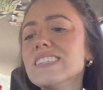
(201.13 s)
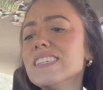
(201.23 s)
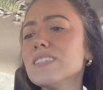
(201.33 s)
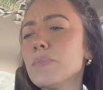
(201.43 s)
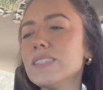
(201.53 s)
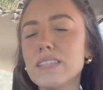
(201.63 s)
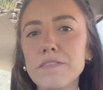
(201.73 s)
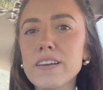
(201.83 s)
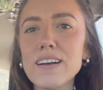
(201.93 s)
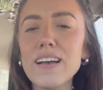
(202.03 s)
is
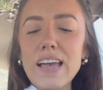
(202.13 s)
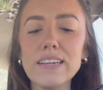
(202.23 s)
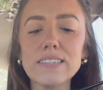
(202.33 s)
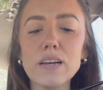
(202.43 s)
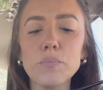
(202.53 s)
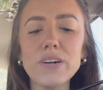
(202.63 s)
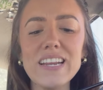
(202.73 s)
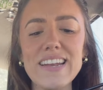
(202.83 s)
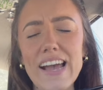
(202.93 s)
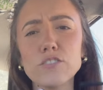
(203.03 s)
Pacifica and it's like a pretty
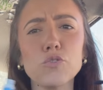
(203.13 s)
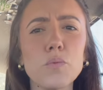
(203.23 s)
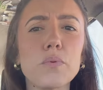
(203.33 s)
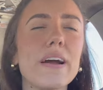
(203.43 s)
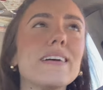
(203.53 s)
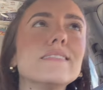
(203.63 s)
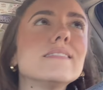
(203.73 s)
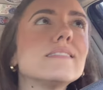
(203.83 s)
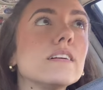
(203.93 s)
natural brand.